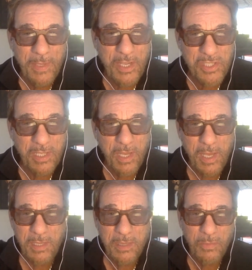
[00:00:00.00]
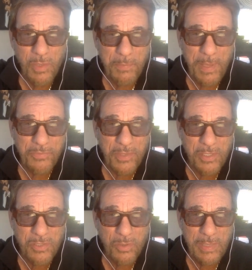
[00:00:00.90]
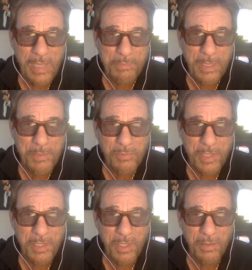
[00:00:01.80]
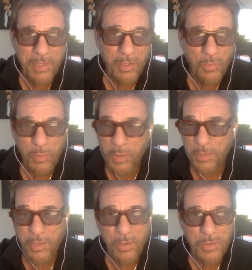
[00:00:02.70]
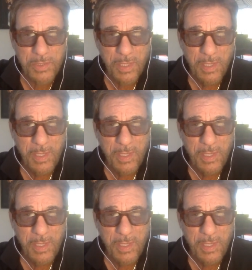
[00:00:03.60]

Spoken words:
he said, hey, what about these two laptops right here? And they go, well, what are those?